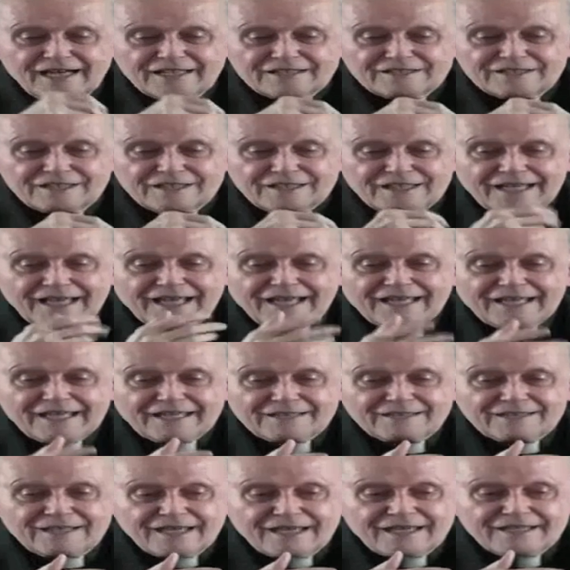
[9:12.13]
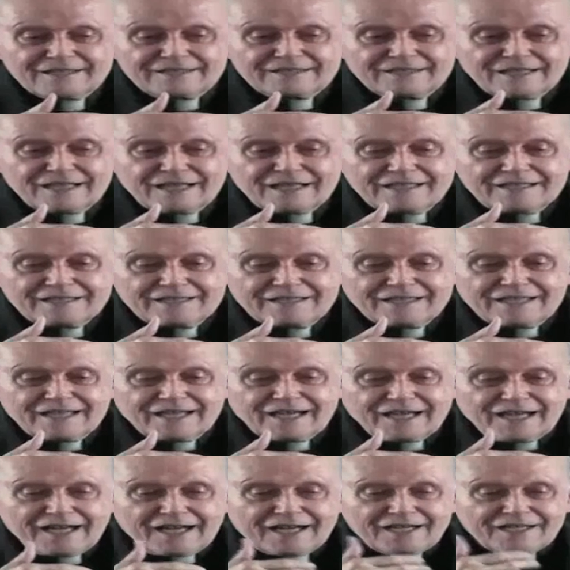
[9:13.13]
We of course have this very much
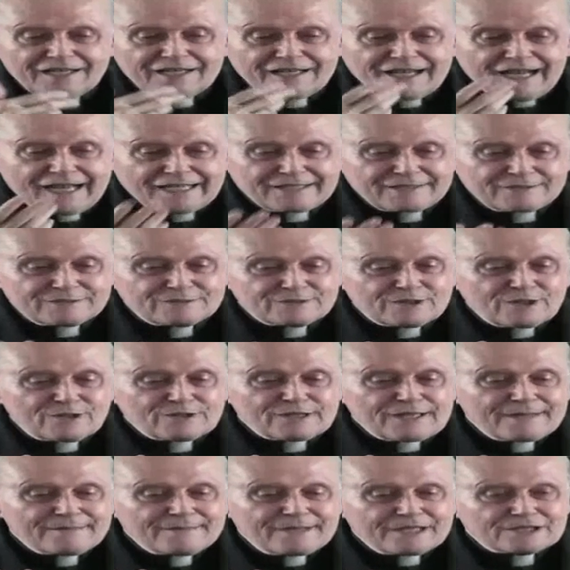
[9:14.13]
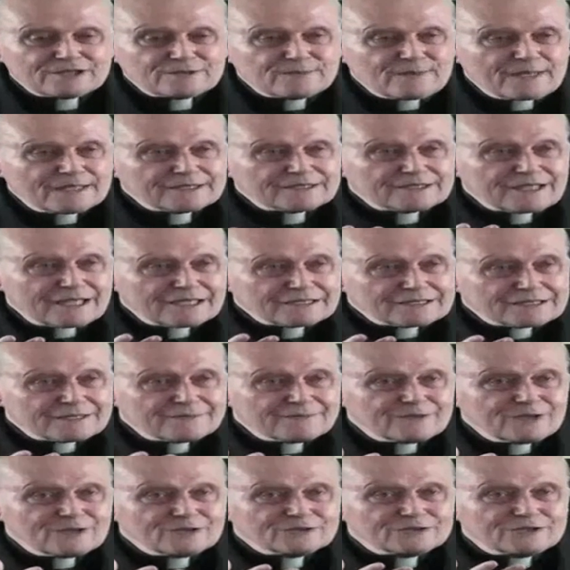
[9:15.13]
in America
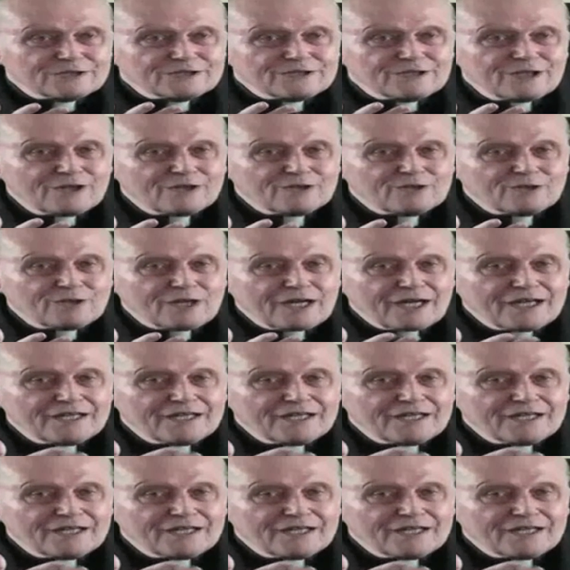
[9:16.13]
today, and